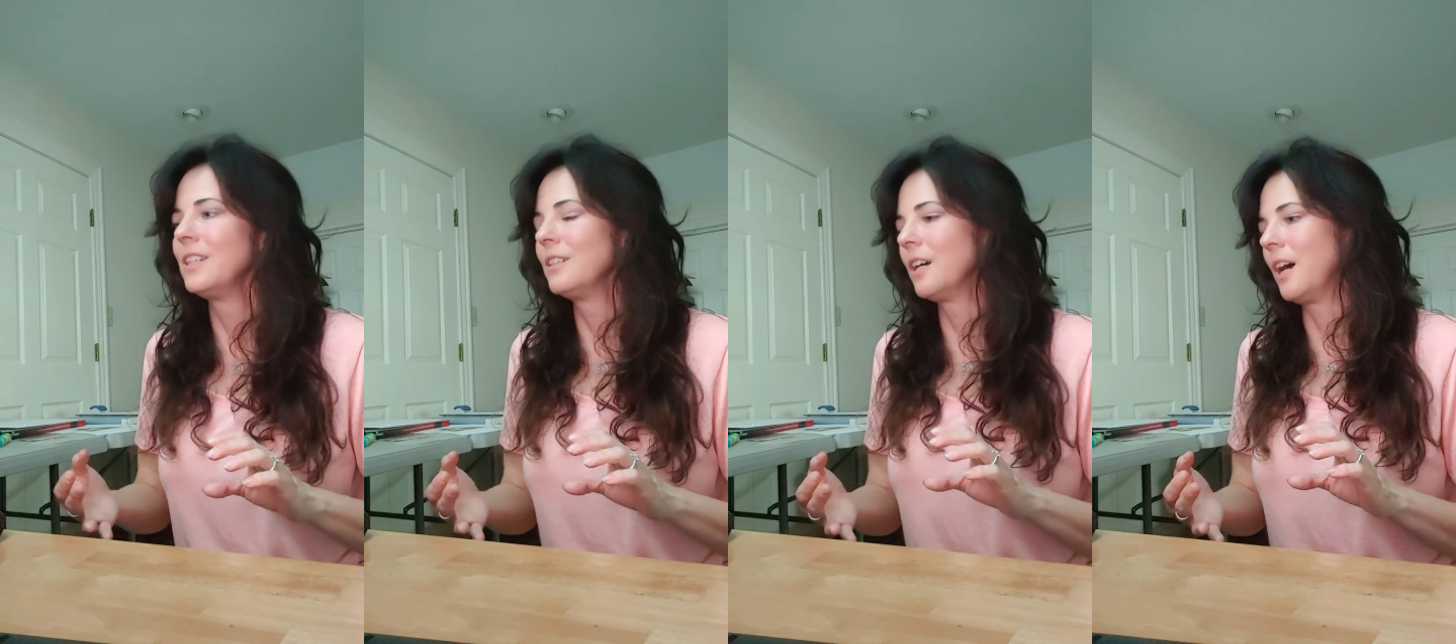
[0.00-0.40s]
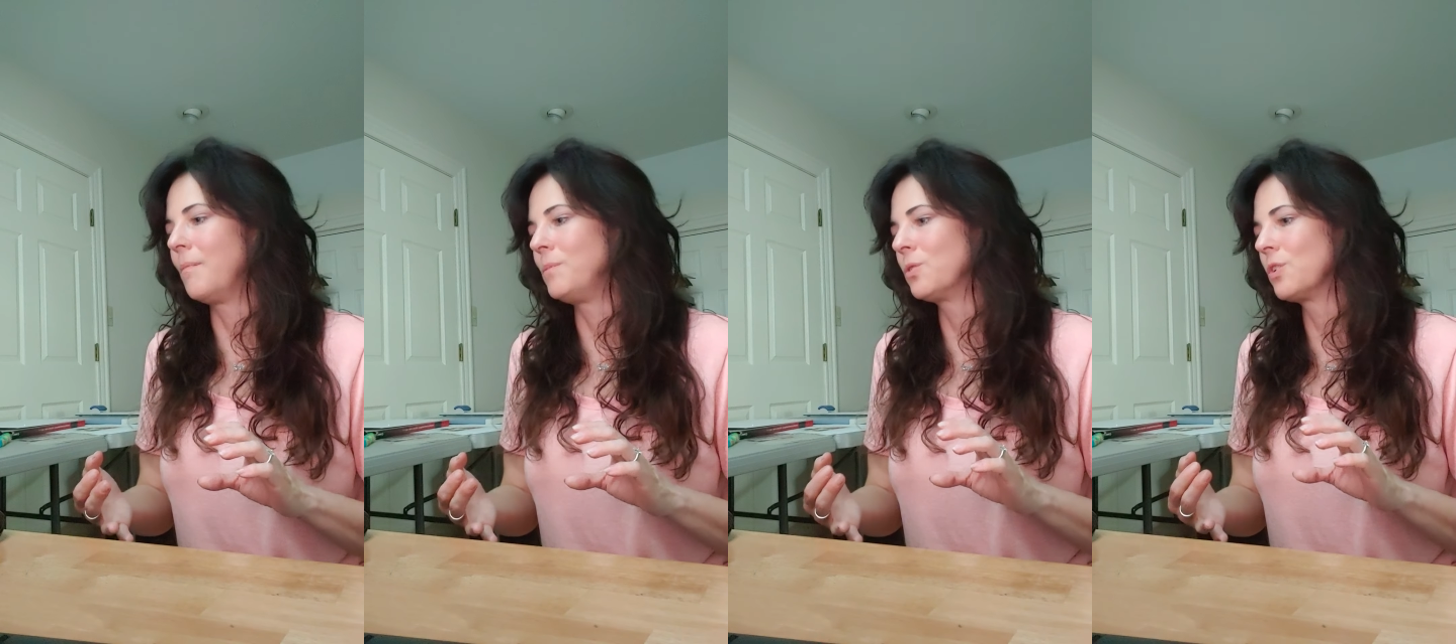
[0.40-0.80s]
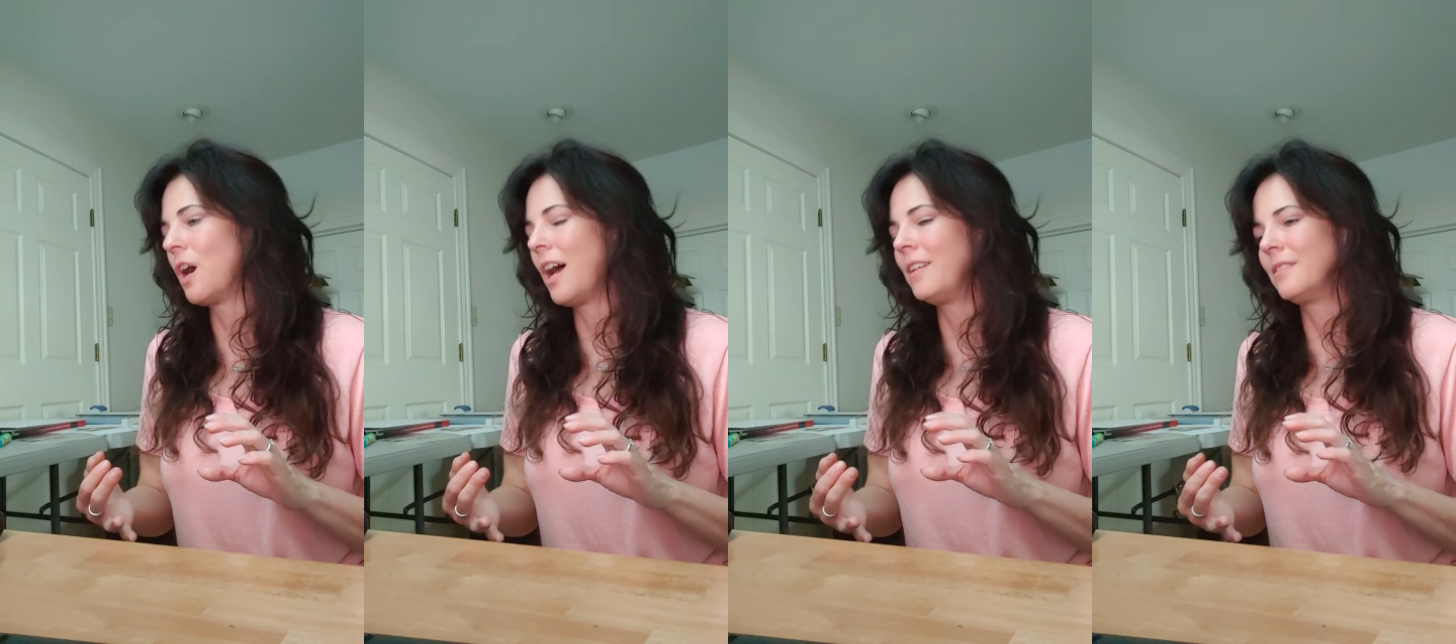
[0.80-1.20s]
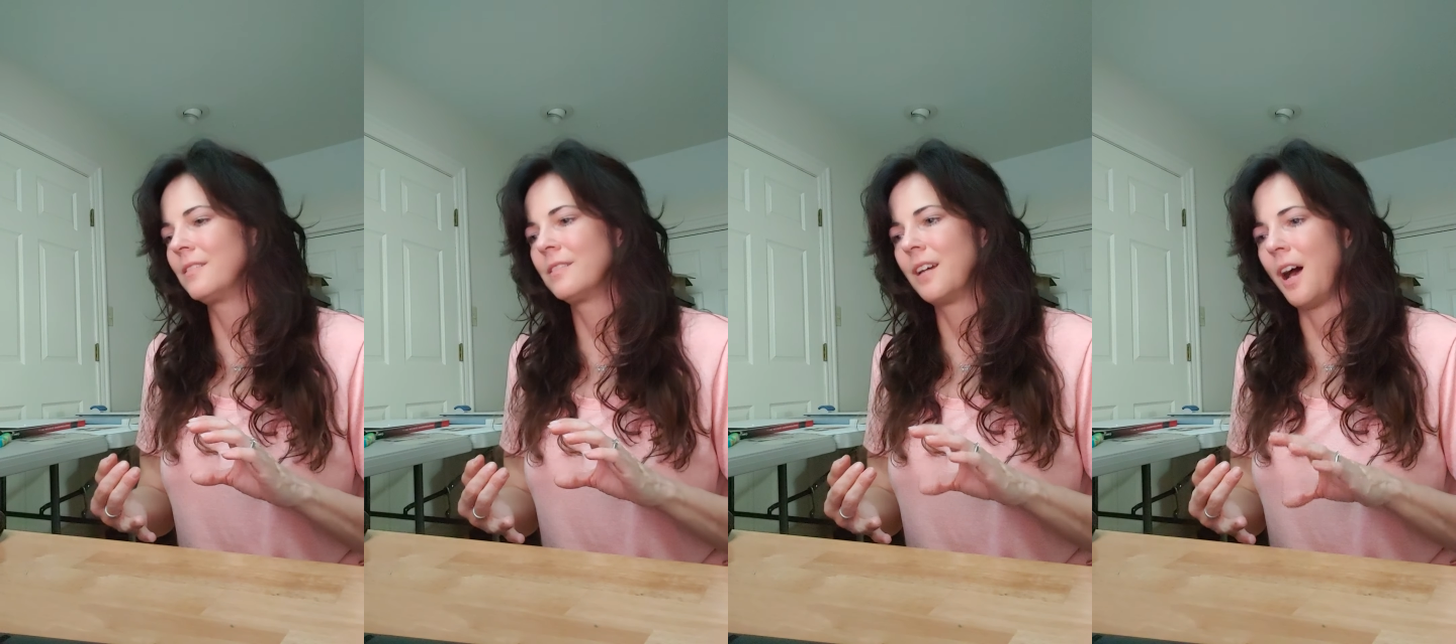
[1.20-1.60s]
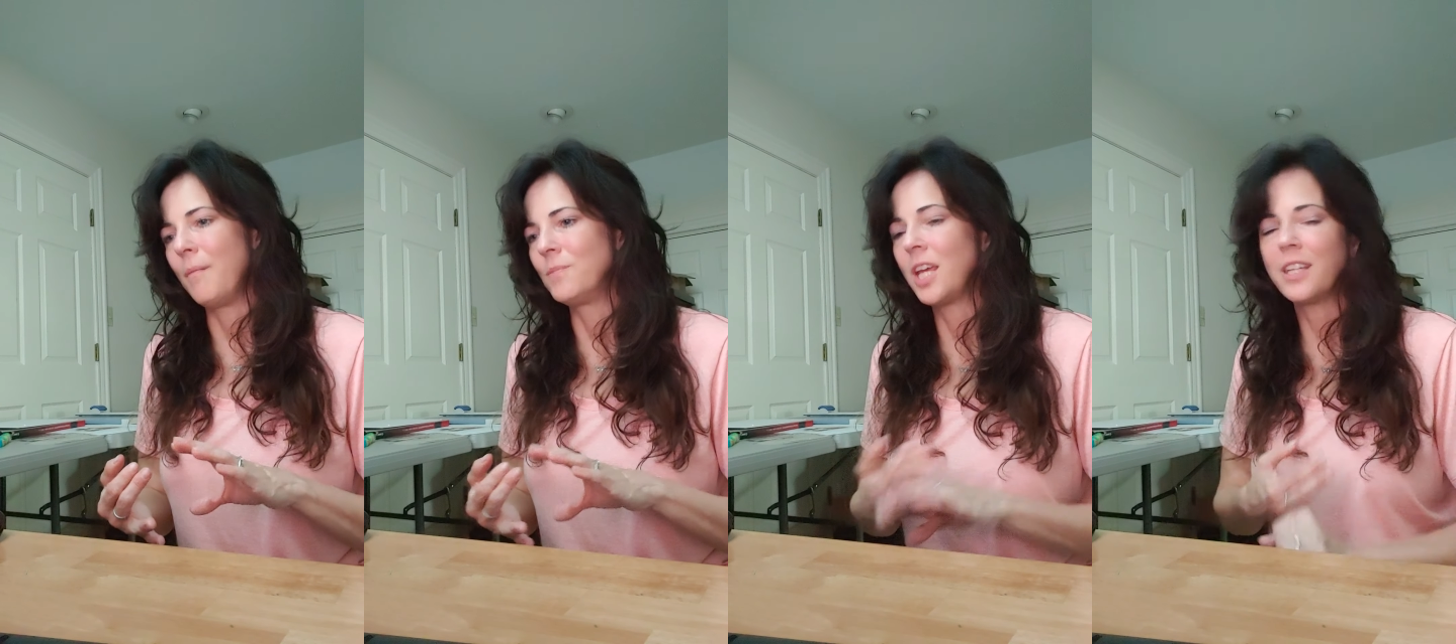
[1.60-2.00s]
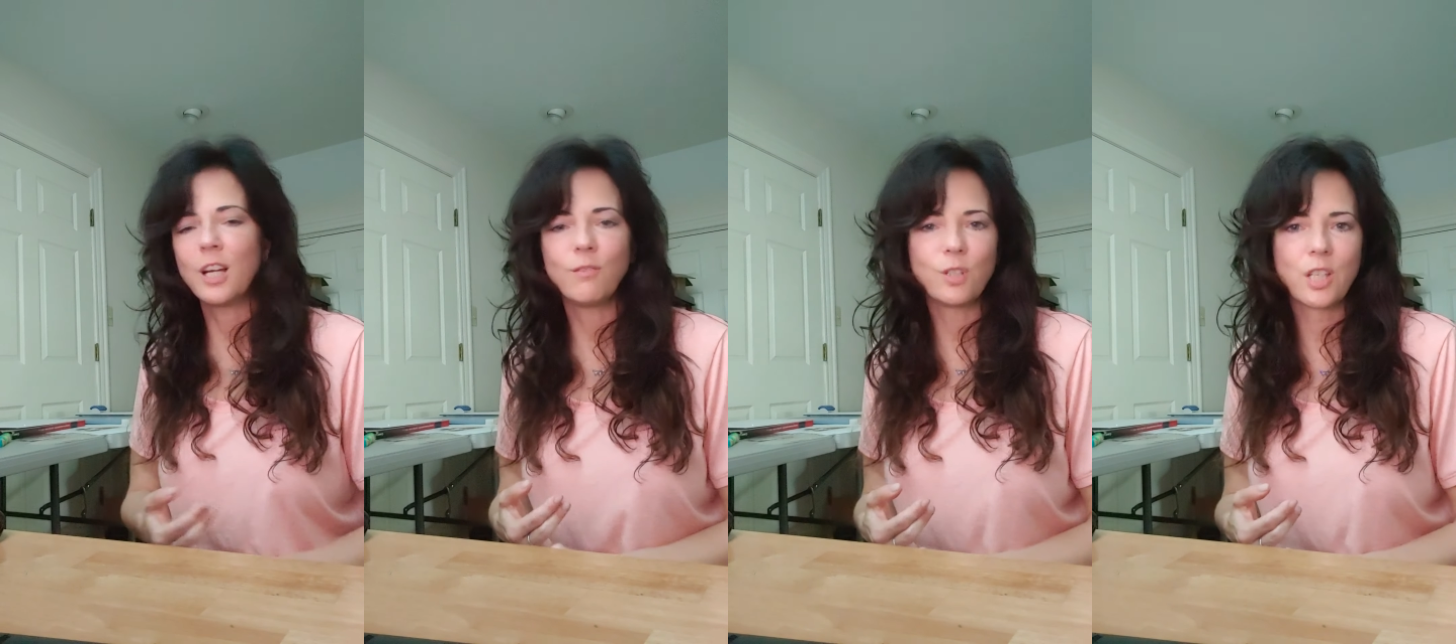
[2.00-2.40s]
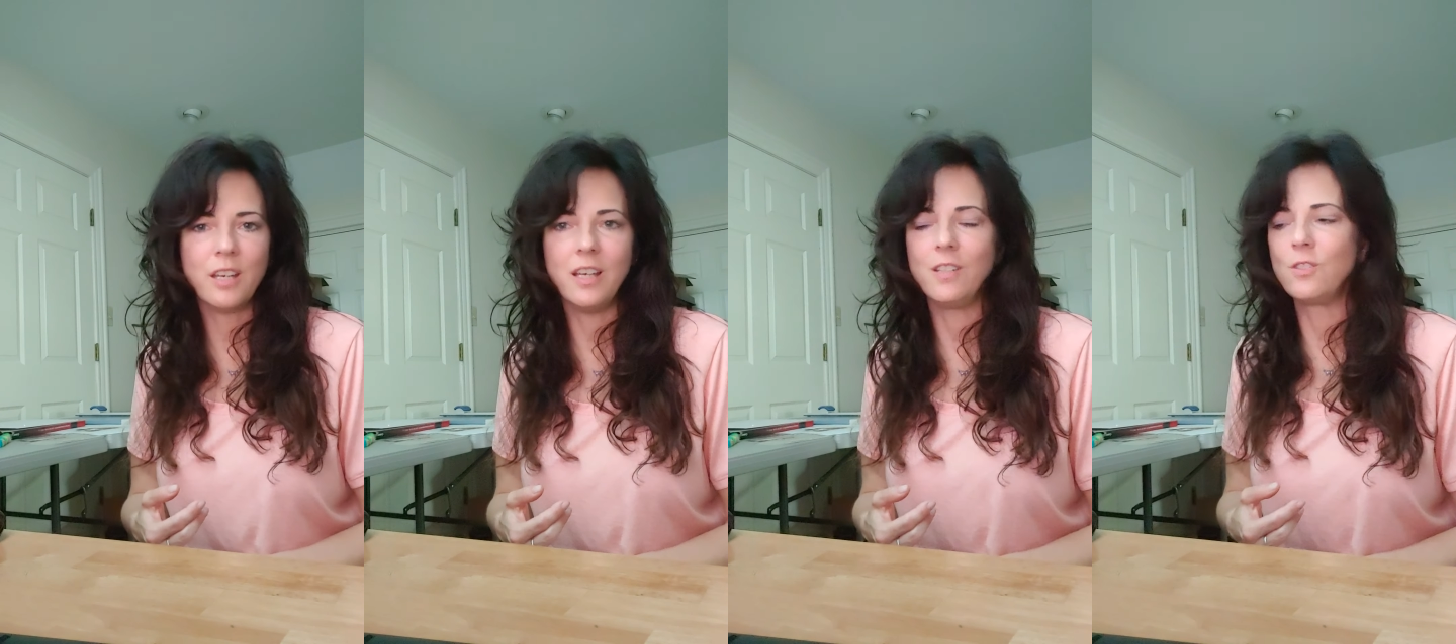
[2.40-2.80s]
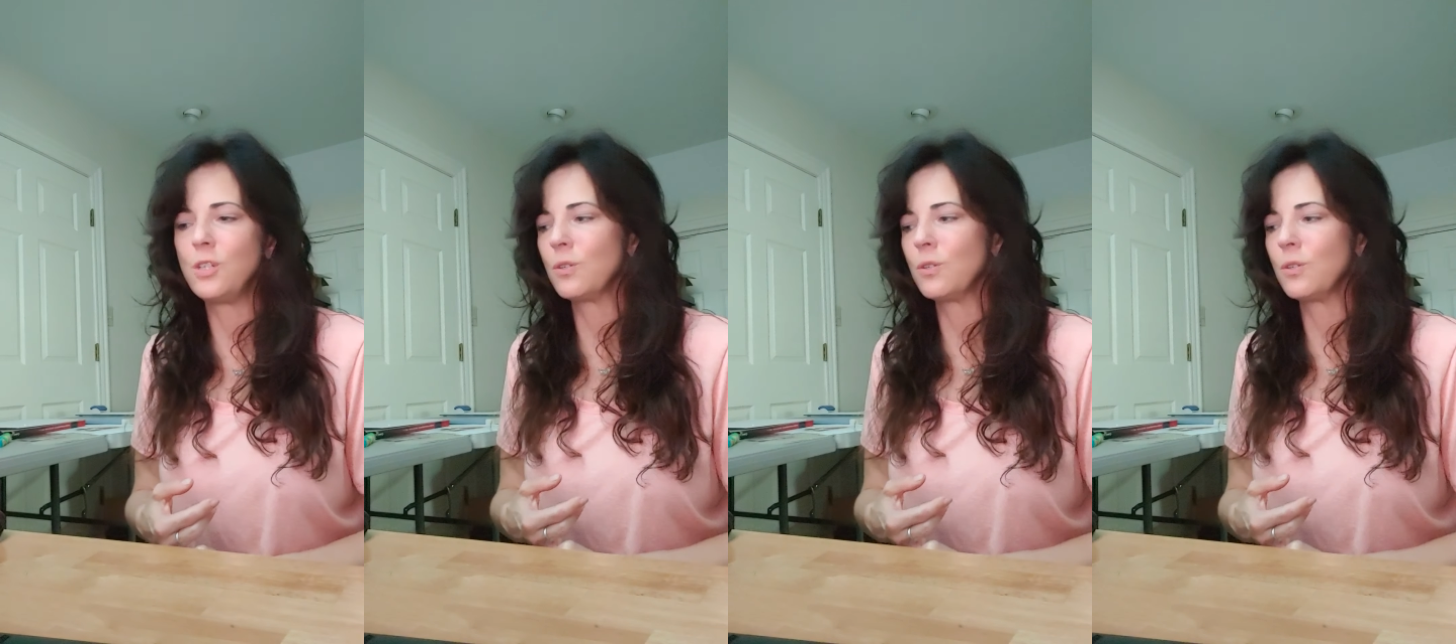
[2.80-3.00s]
You're not taking care of your kids.